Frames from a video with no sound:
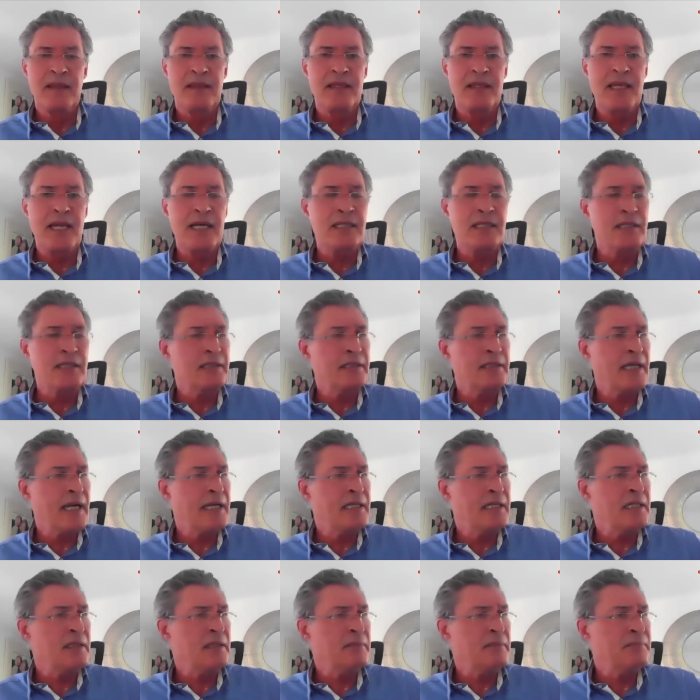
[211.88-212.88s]
The
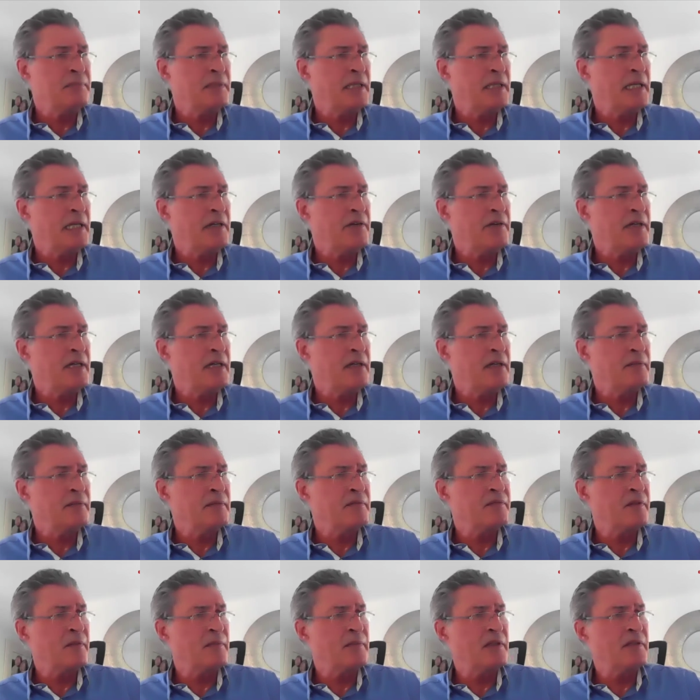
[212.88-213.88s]
other area
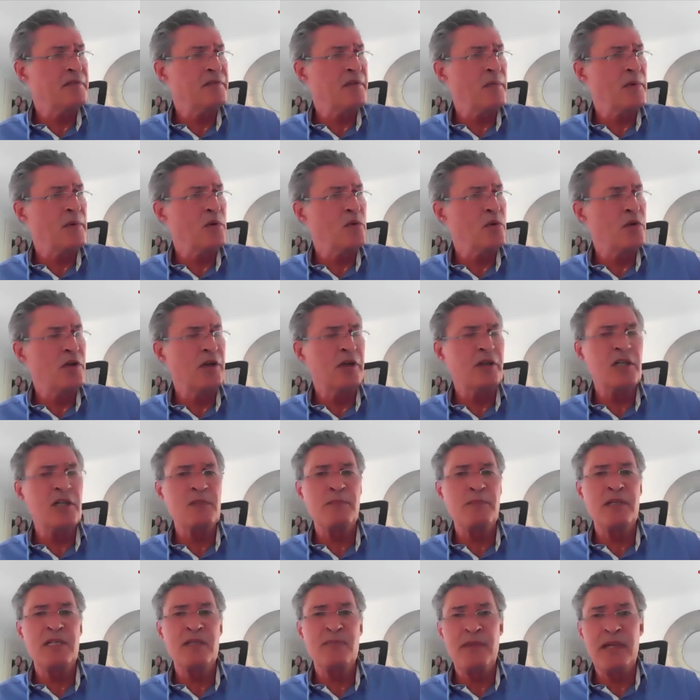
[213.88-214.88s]
from a worker's
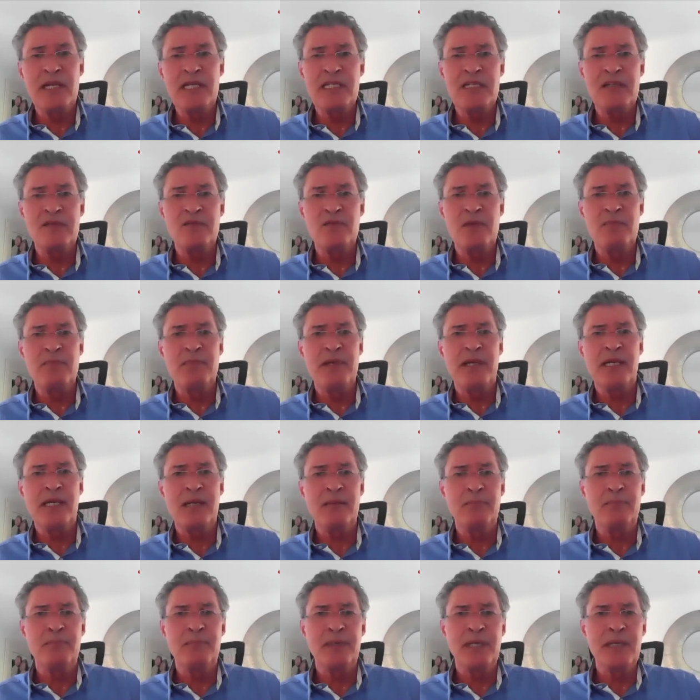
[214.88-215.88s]
perspective, we pick
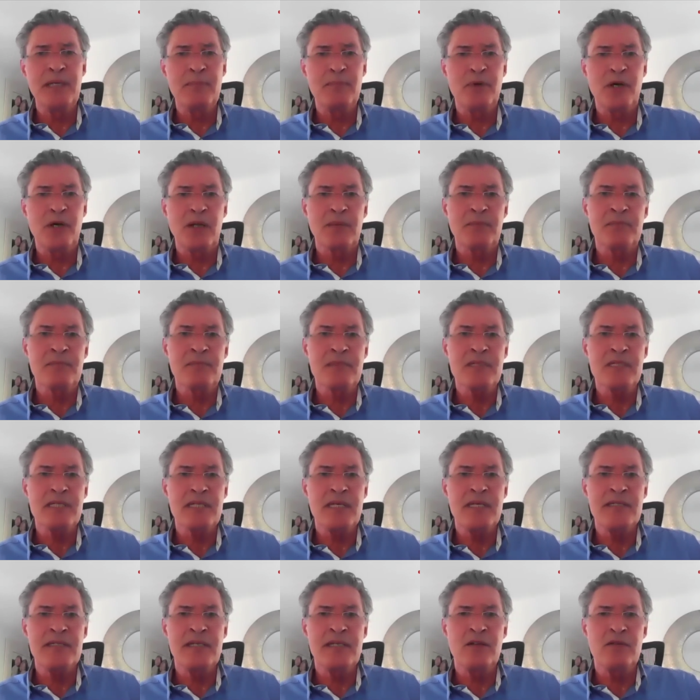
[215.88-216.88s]
up big problems
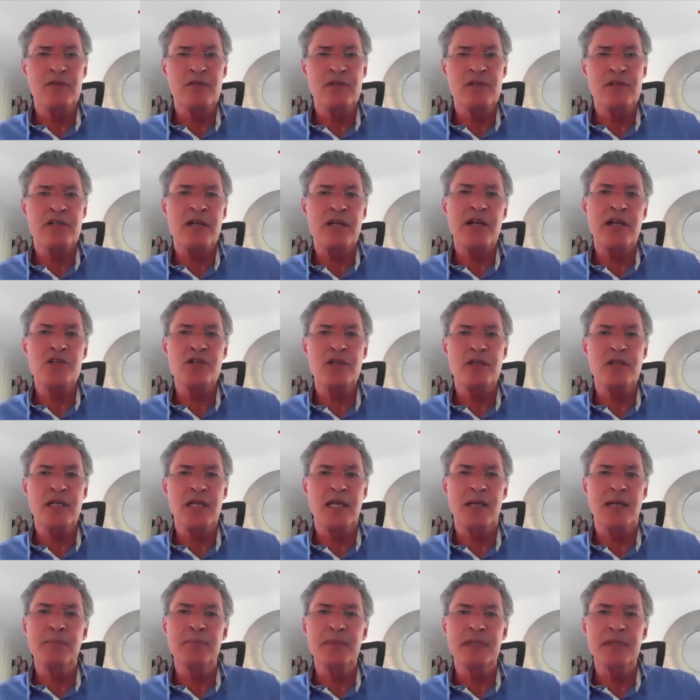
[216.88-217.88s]
is in construction
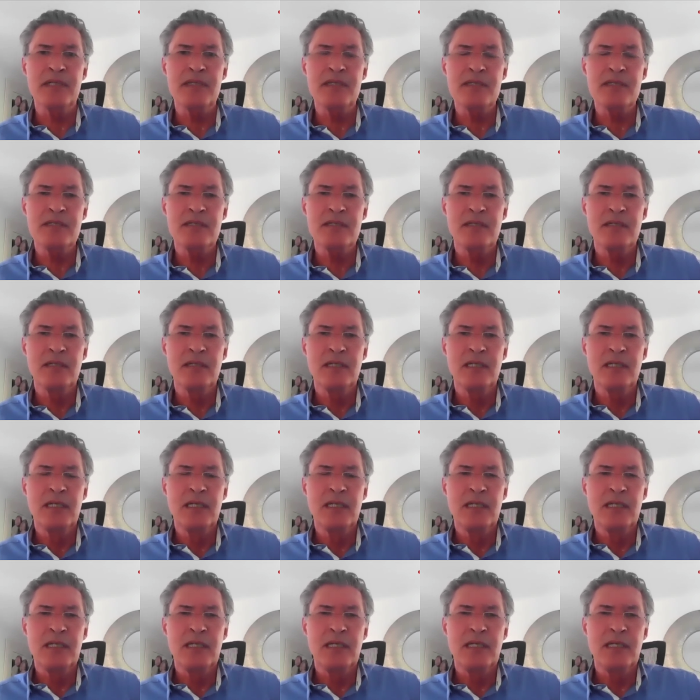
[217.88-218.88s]
companies.
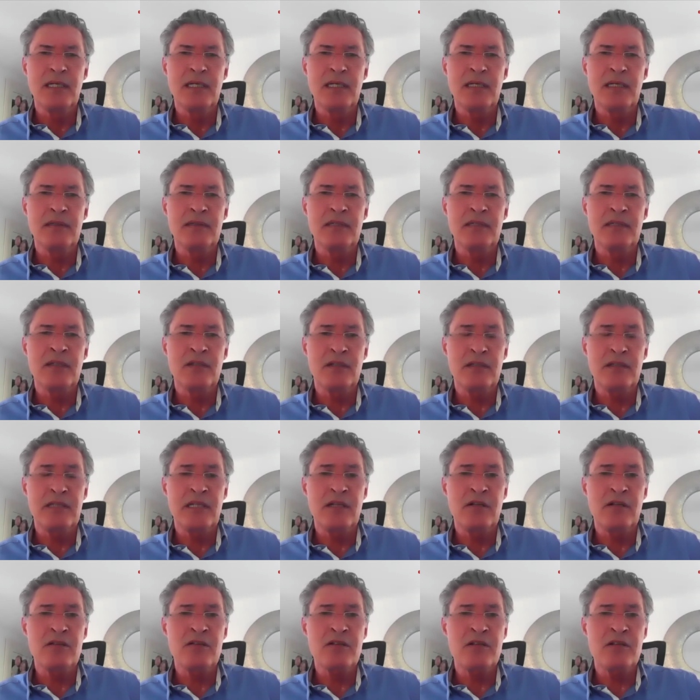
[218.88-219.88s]
The
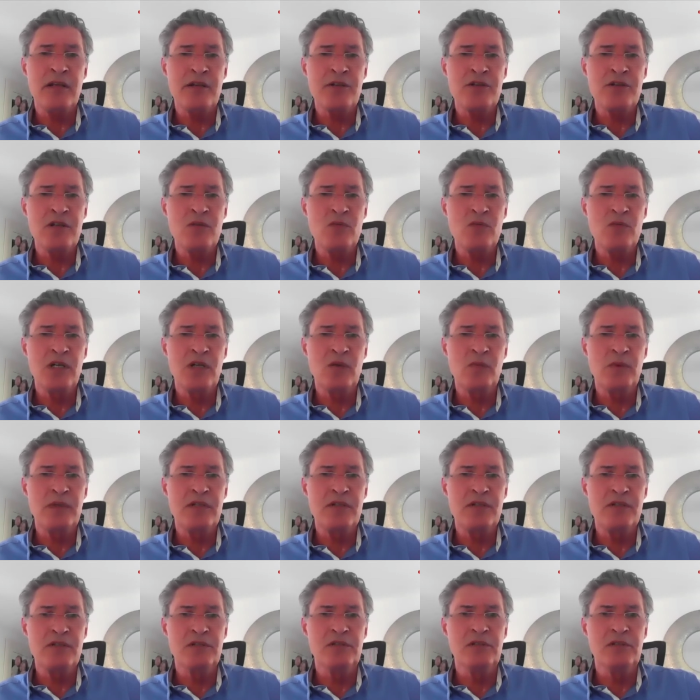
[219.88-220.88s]
construction work we
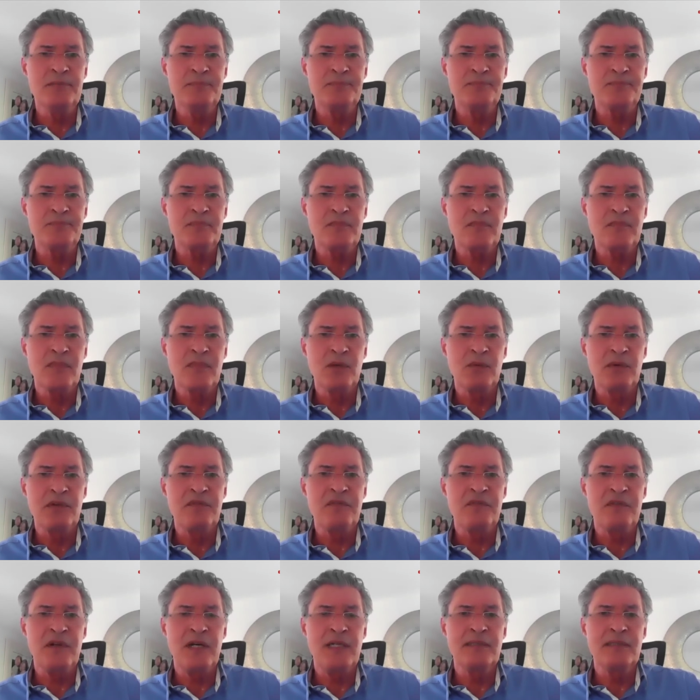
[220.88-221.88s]
do, we
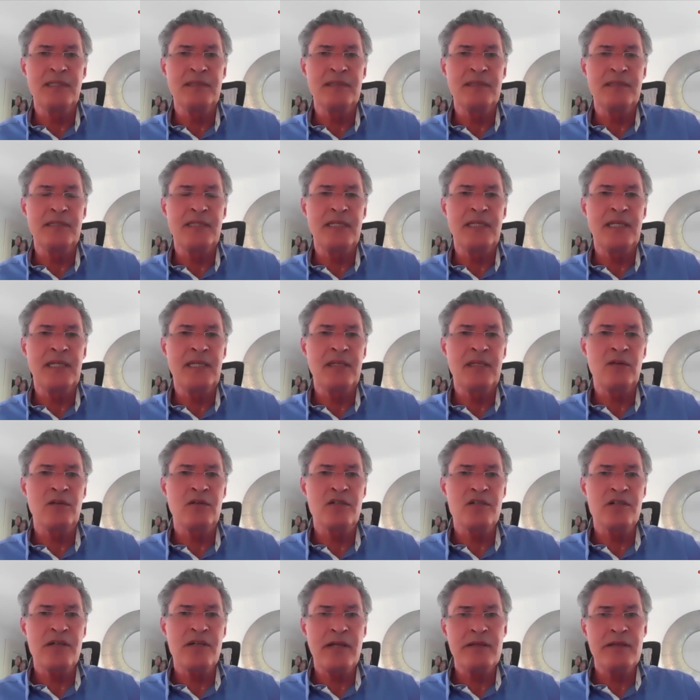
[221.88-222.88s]
find that the
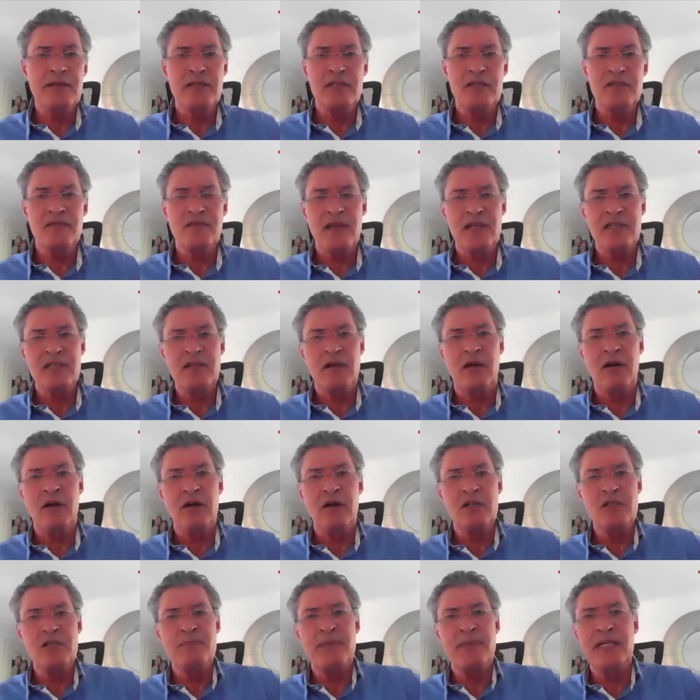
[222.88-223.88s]
contractors face
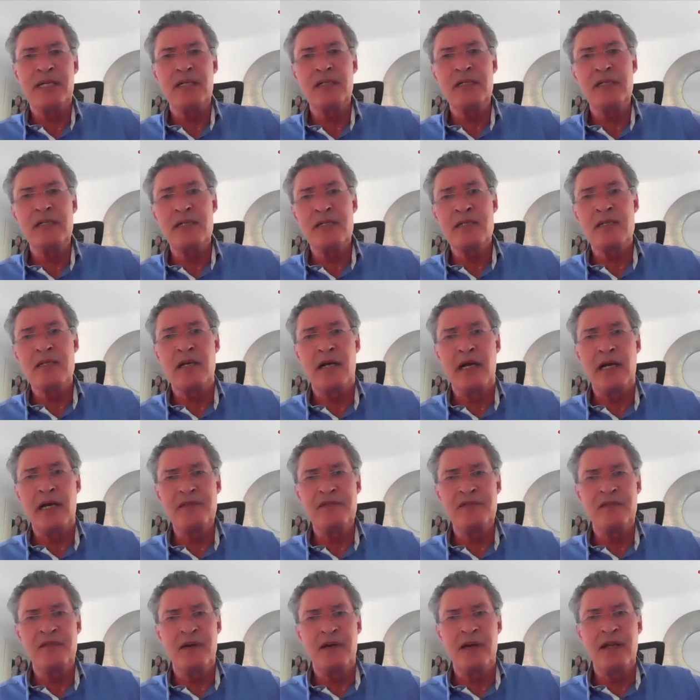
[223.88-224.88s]
harsh penalties and high
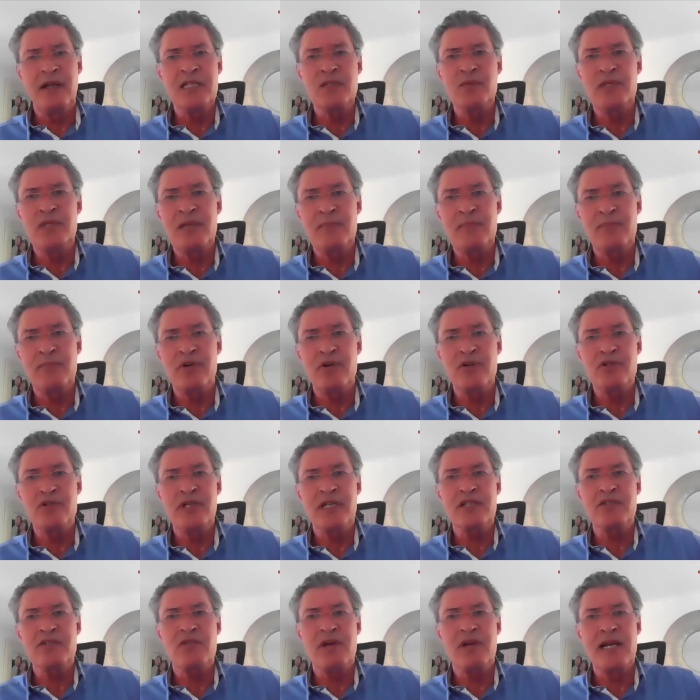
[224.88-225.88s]
fines when their
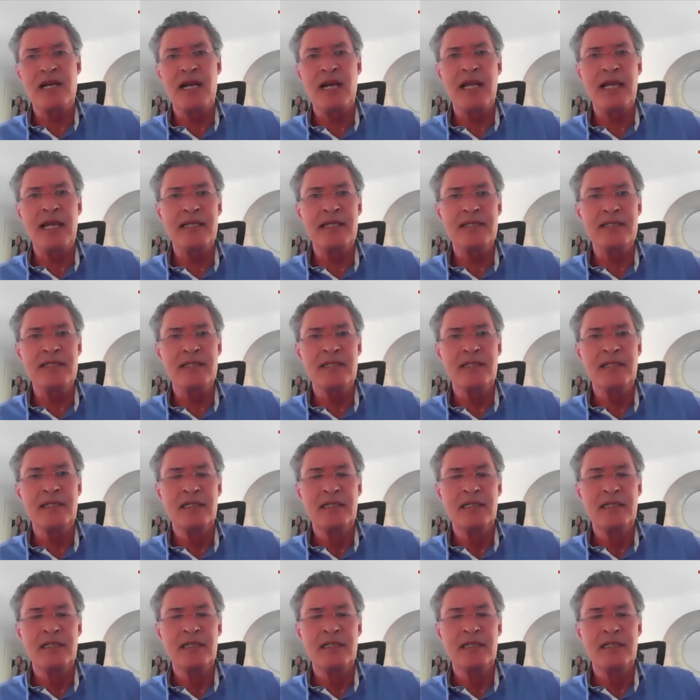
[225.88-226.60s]
projects run late.